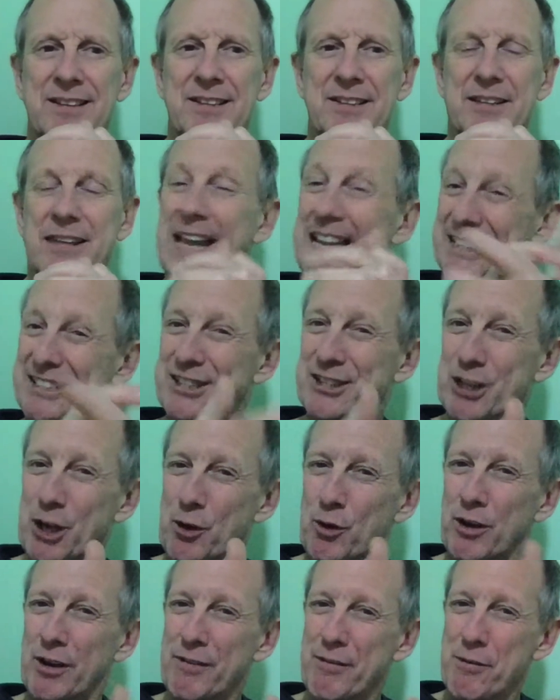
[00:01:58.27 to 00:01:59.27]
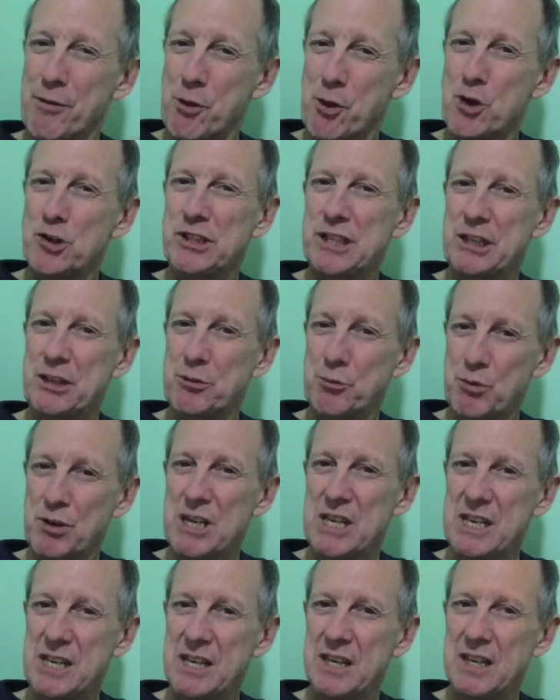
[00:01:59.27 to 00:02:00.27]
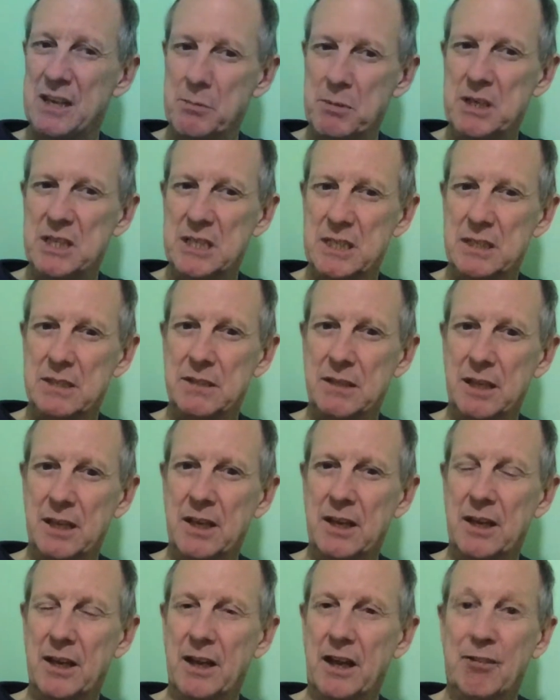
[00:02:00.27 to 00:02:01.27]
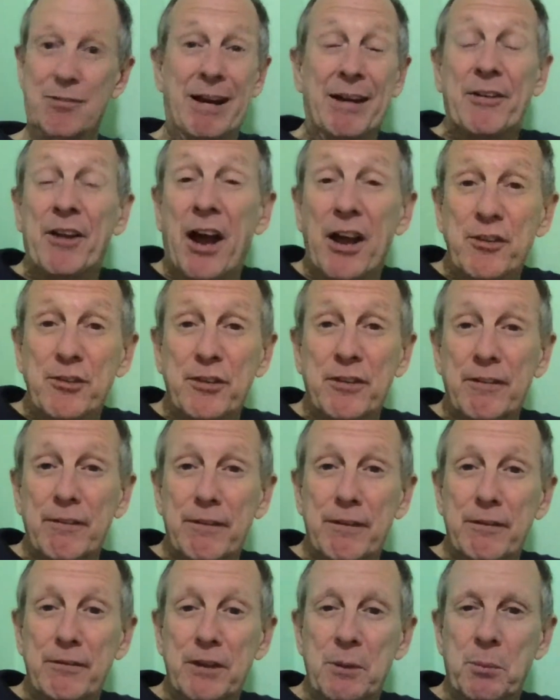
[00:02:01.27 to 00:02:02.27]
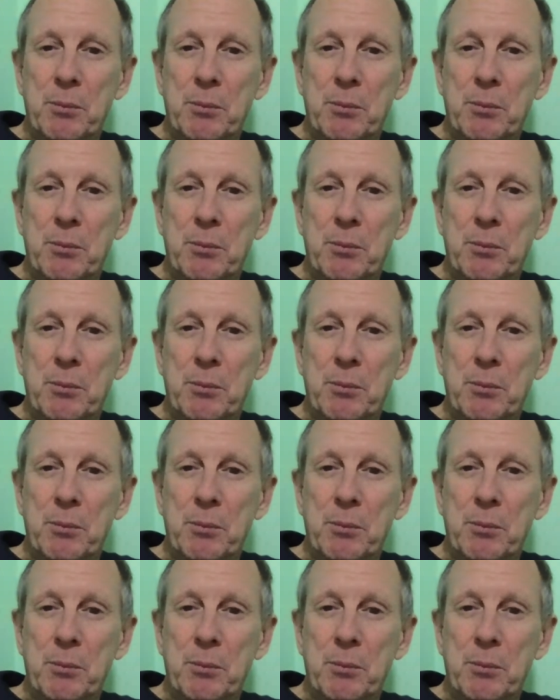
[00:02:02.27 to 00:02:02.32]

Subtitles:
That's a total of 33 committees, around 150